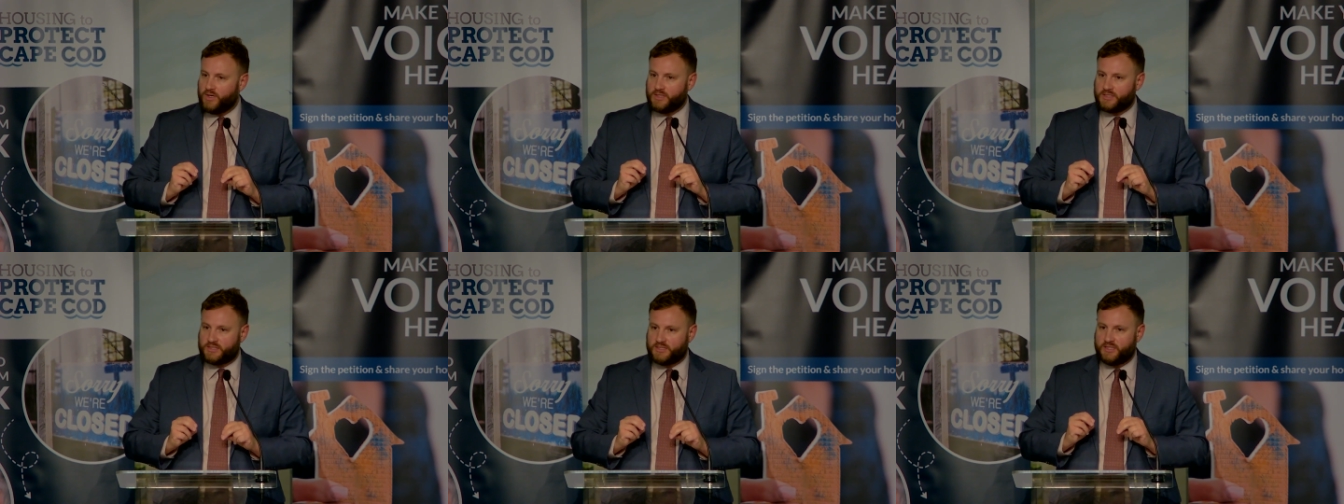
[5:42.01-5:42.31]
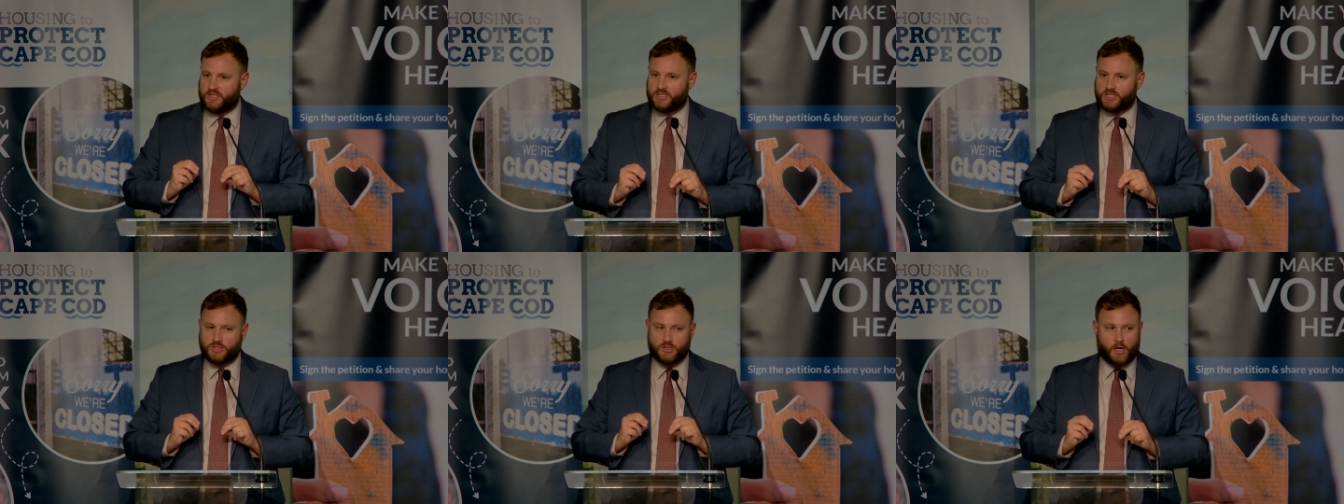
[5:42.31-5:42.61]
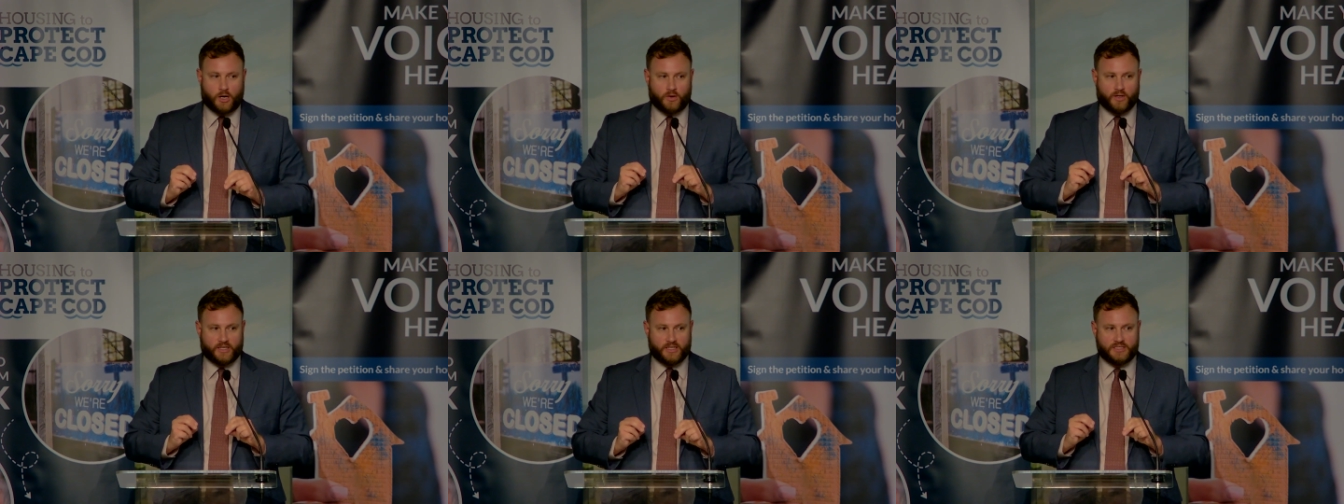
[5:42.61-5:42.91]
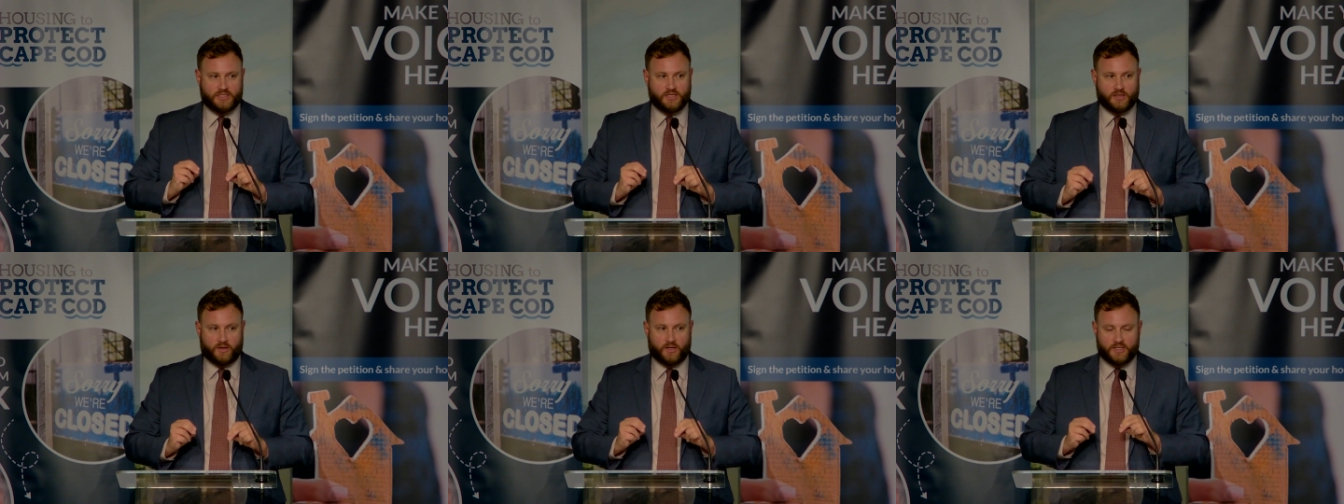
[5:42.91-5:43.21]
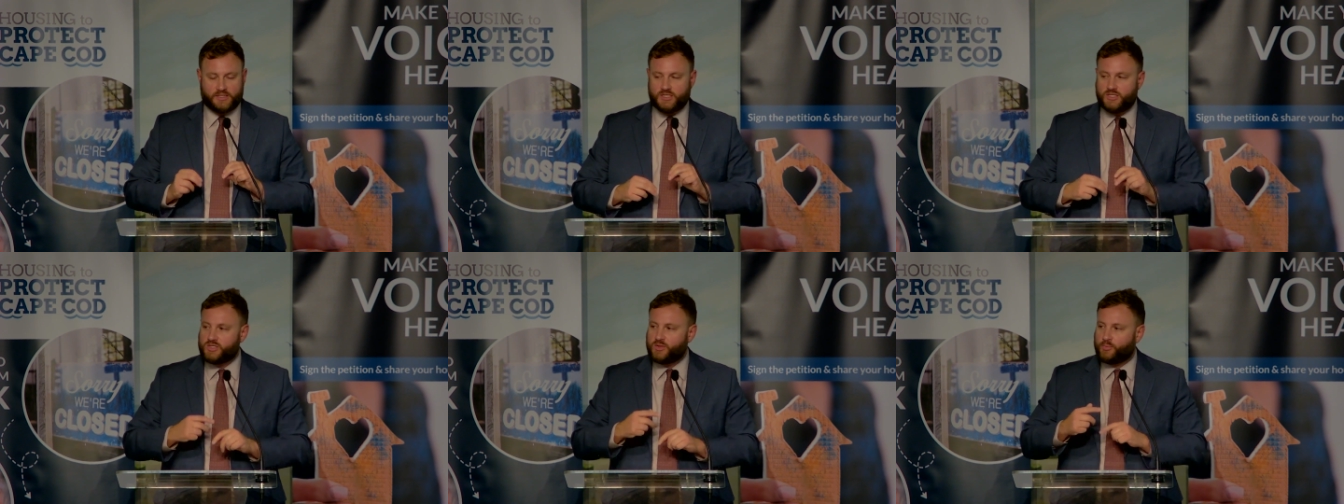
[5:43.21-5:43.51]
This is already
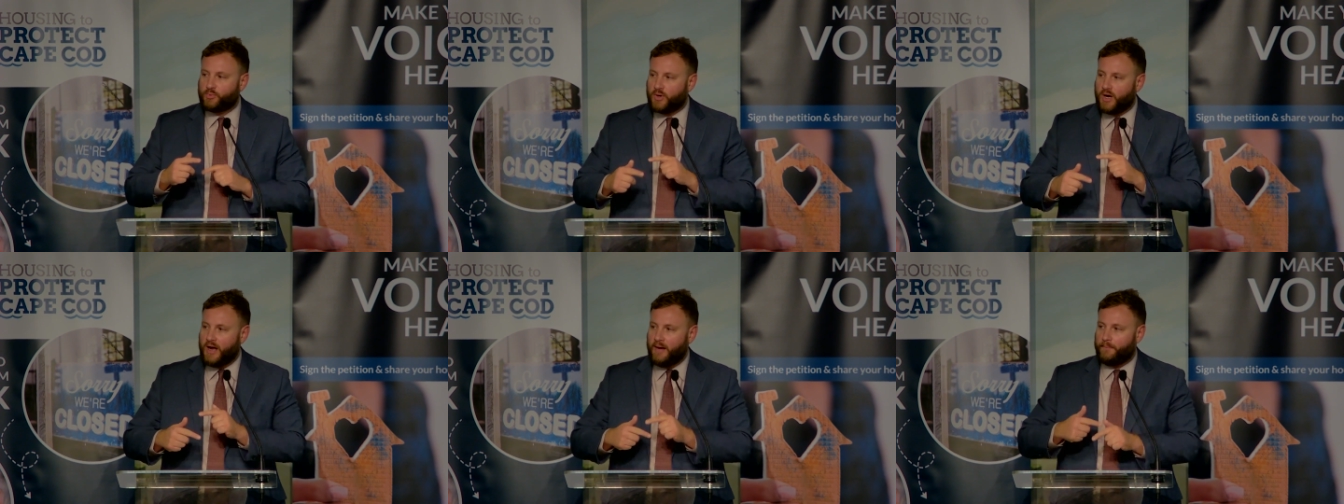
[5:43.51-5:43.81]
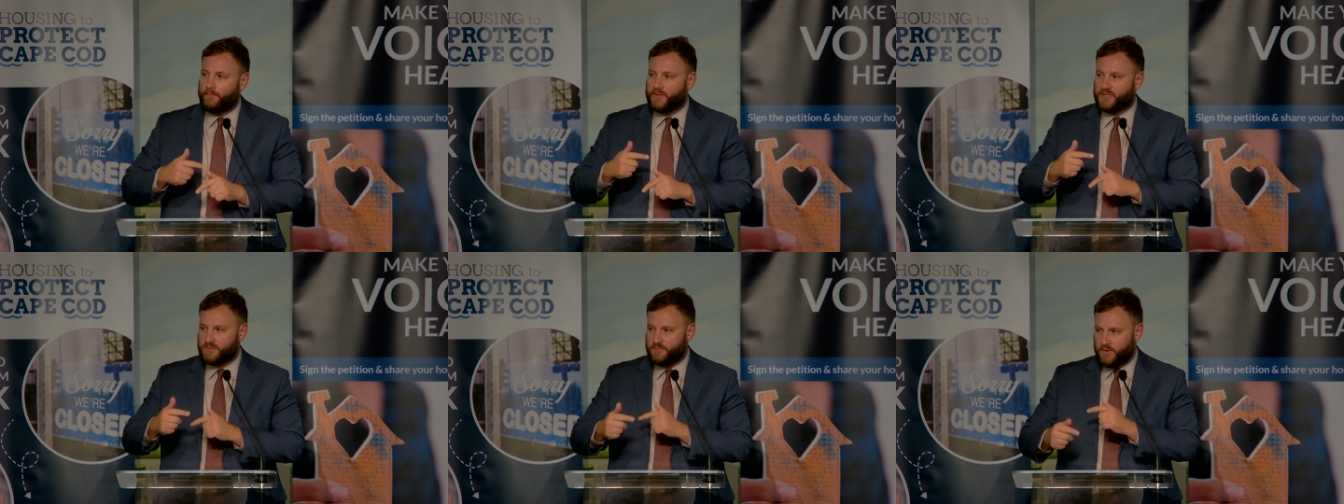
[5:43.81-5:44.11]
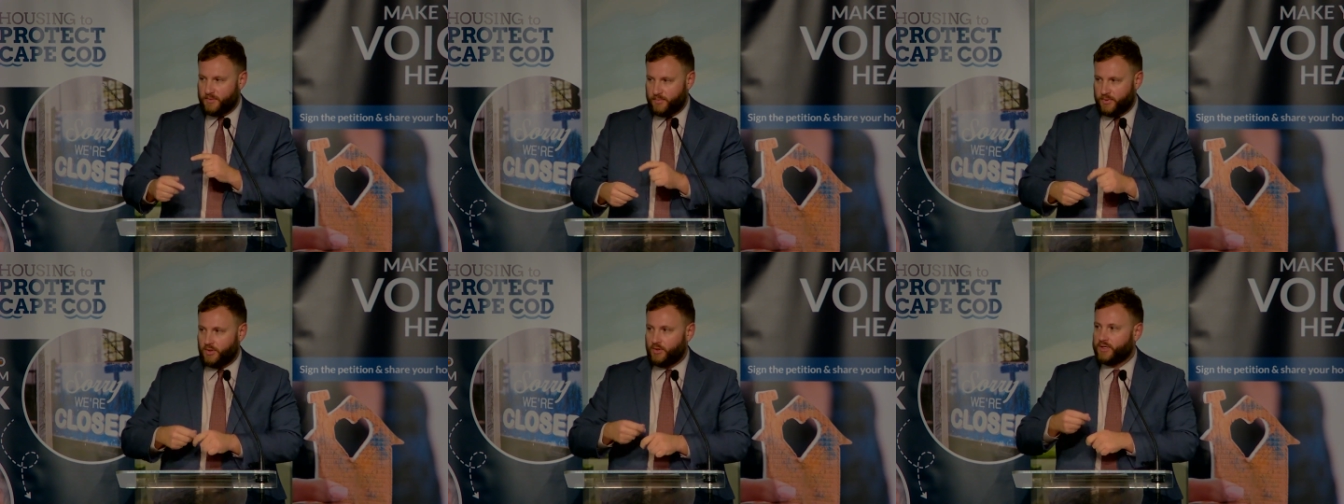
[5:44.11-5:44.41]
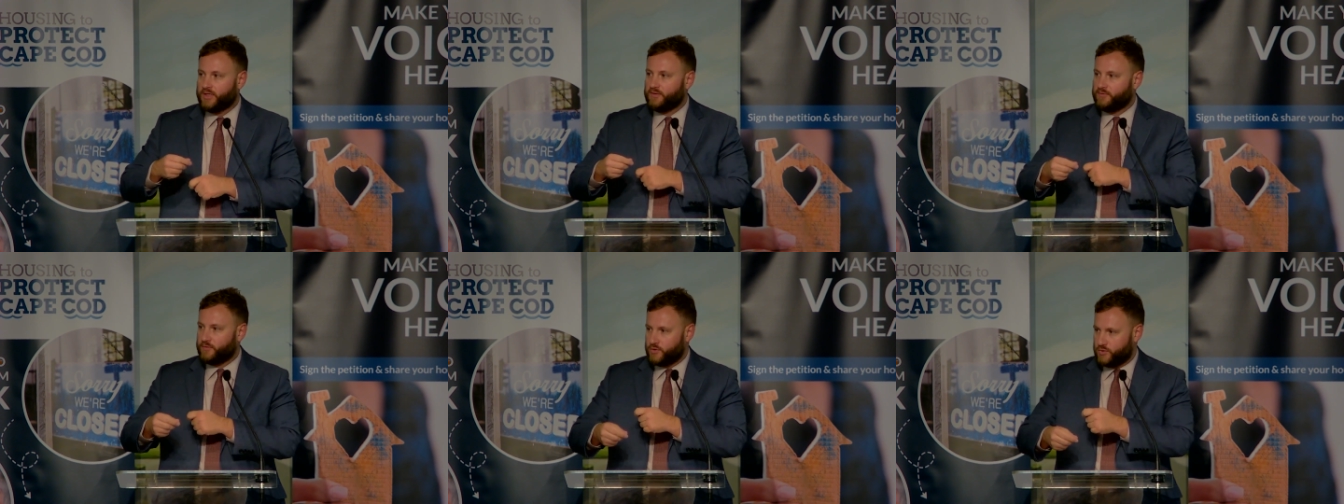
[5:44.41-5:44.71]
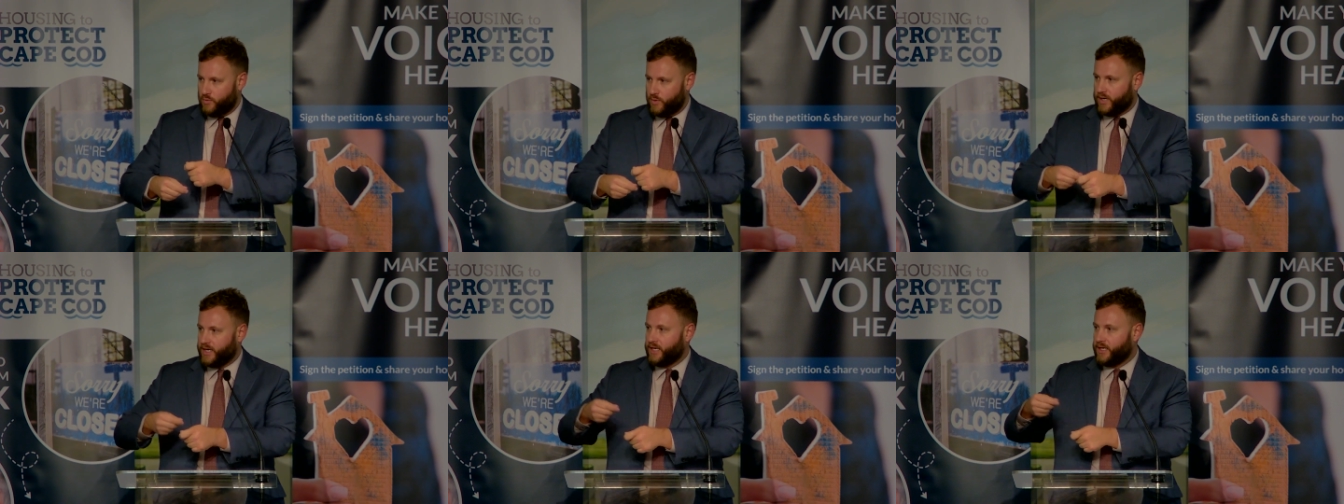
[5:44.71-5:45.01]
serious. This is a problem that's been building for
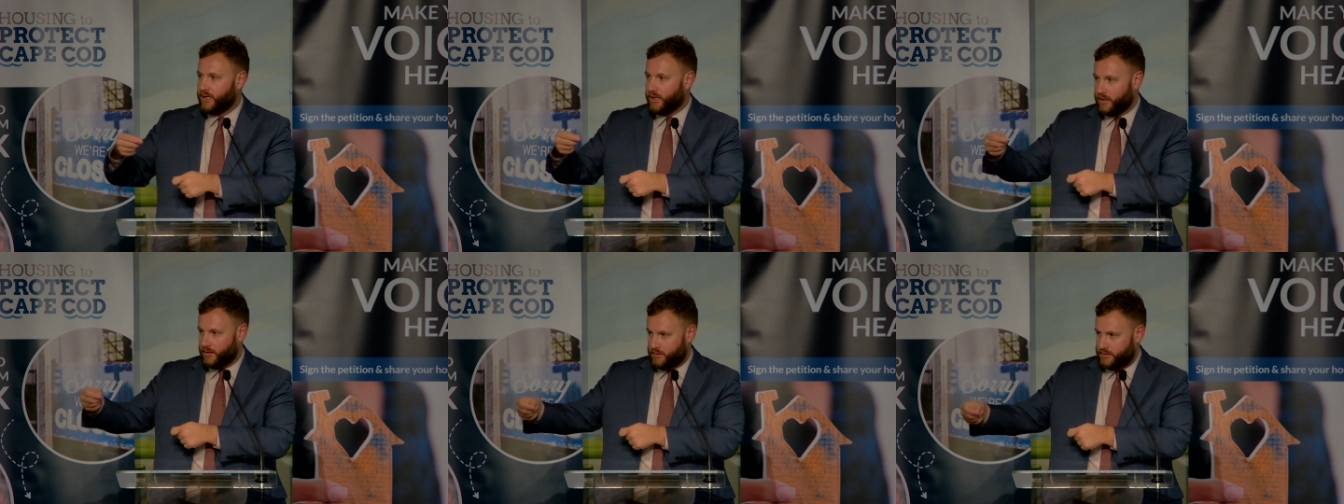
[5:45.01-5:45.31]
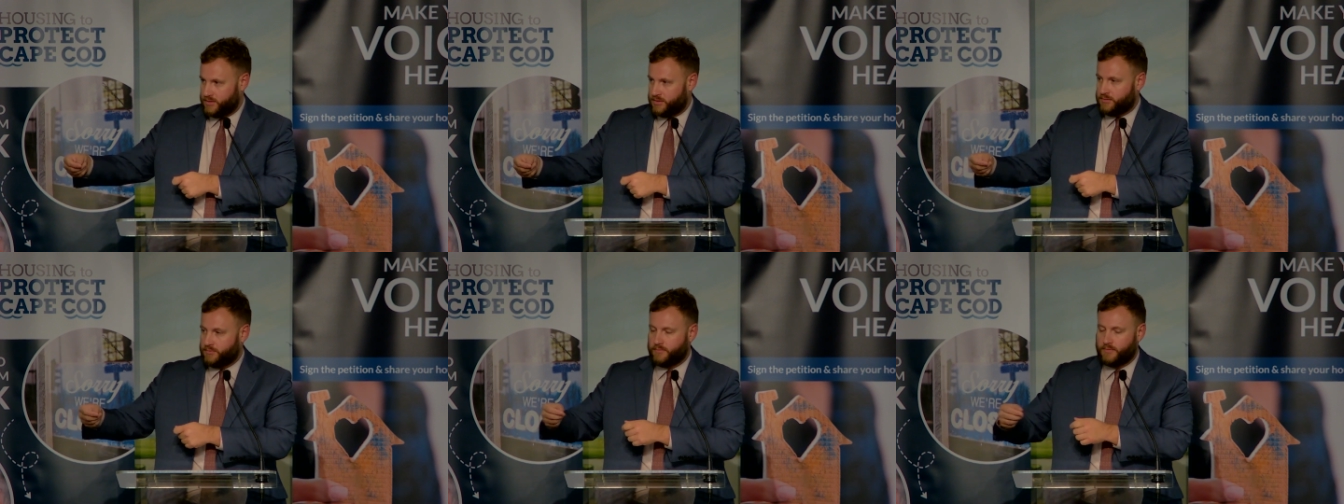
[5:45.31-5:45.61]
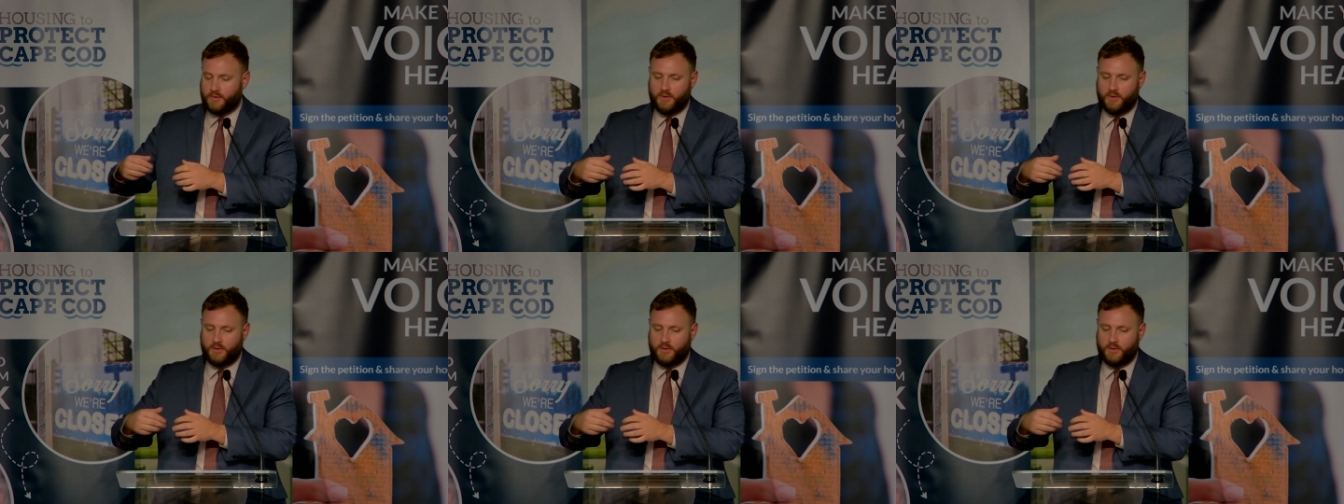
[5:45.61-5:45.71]
20 years.